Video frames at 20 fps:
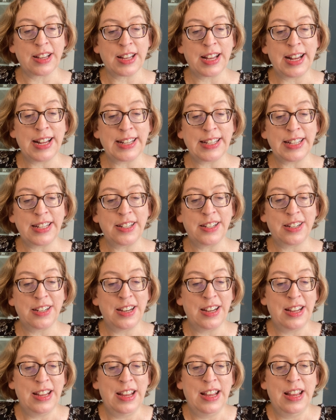College.
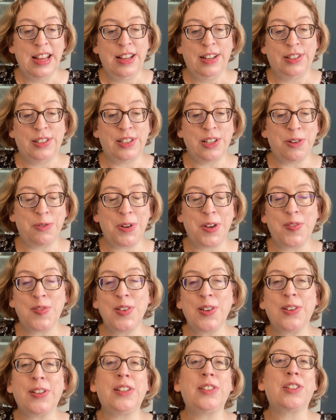So we've
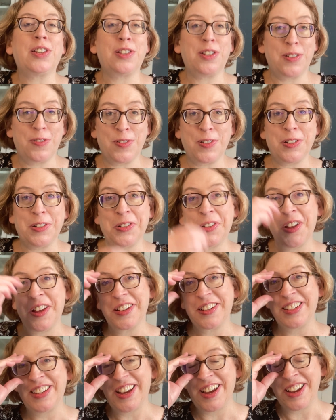known each other for a
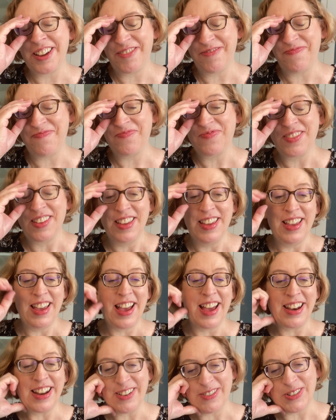long time,
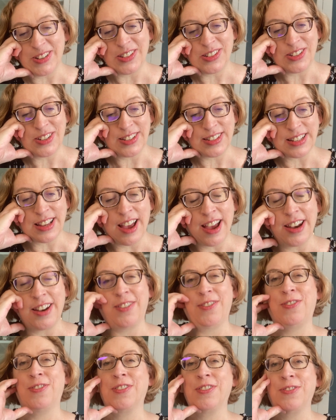and it was just kind of
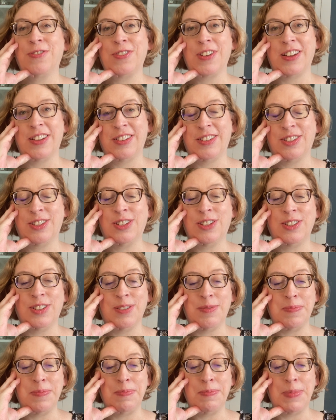fun
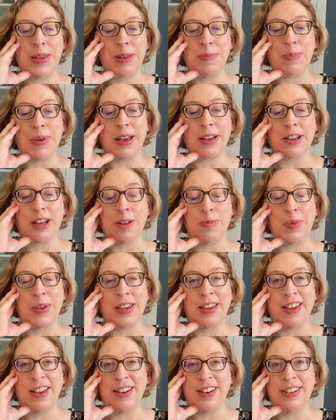to meet back up
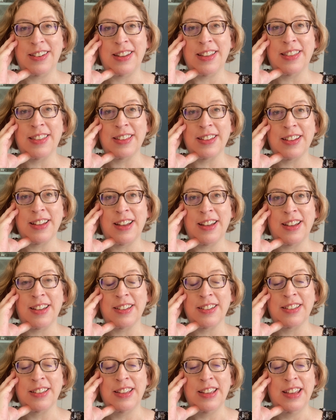again in Ithaca
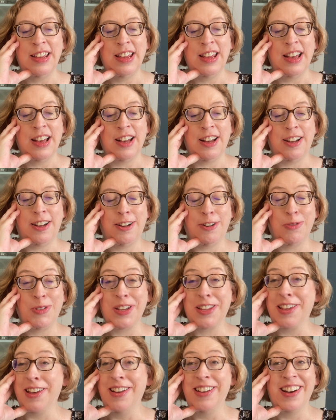
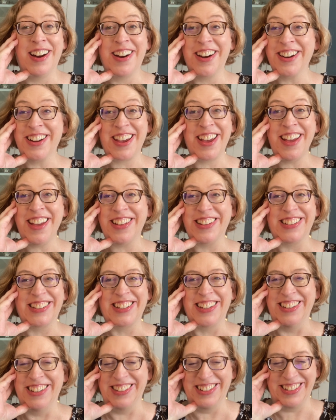with our
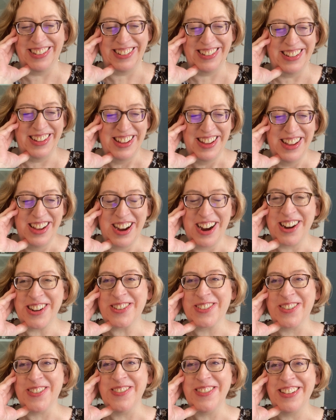kids, our
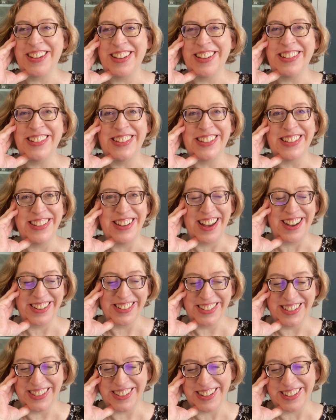grown kids now.
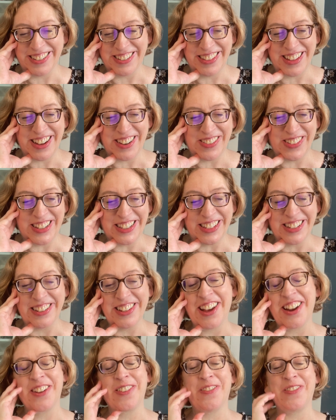So that was a
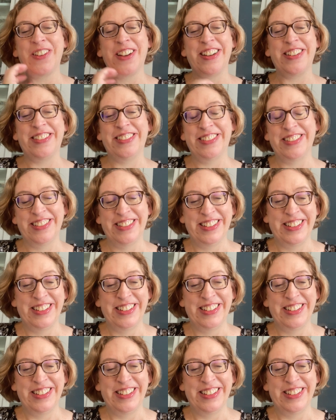lot of fun.